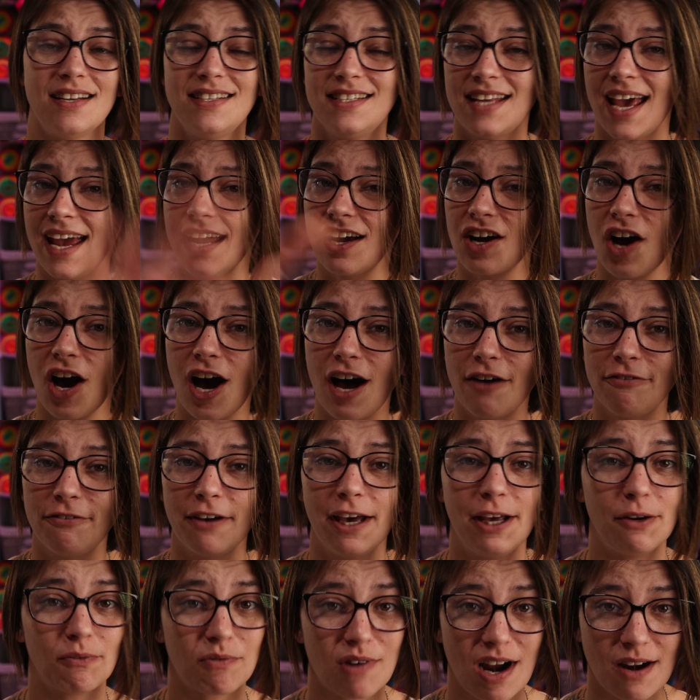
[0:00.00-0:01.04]
take off
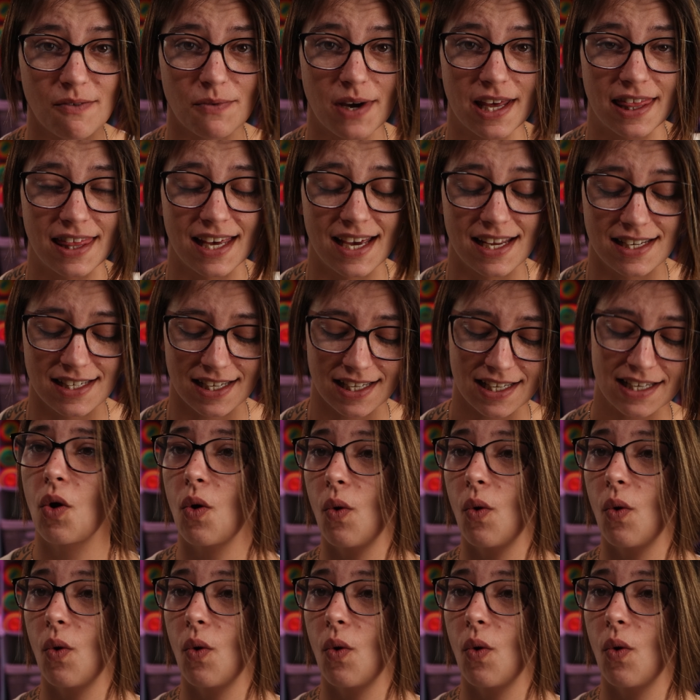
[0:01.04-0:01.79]
and run with it.